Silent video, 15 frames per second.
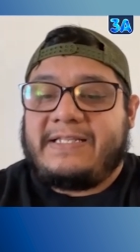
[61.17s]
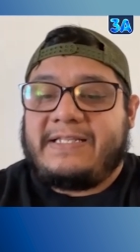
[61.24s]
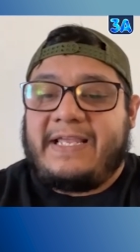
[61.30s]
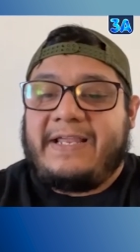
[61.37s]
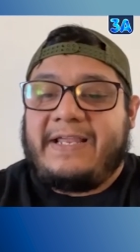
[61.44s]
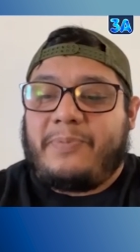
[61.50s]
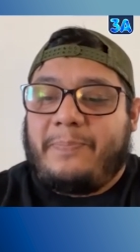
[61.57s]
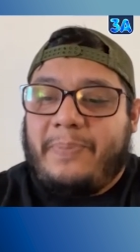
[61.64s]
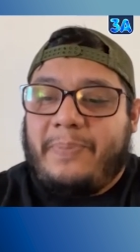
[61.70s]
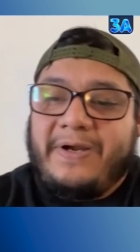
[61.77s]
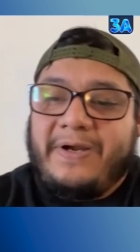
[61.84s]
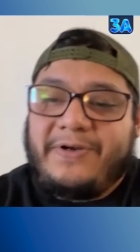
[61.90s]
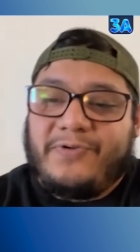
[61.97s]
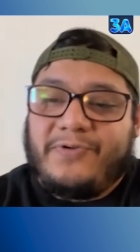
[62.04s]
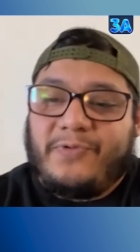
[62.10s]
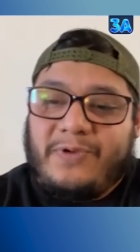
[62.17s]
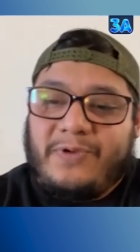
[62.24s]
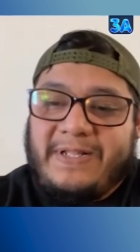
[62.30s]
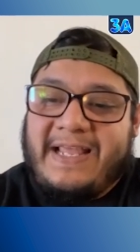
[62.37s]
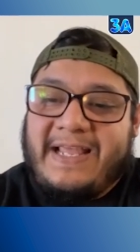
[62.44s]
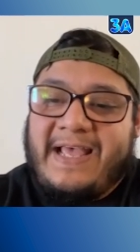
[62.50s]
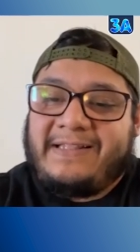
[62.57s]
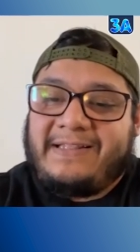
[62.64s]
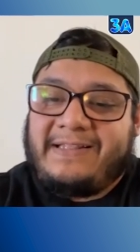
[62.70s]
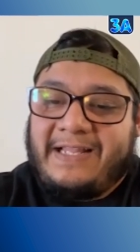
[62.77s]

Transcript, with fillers: they prepare you with that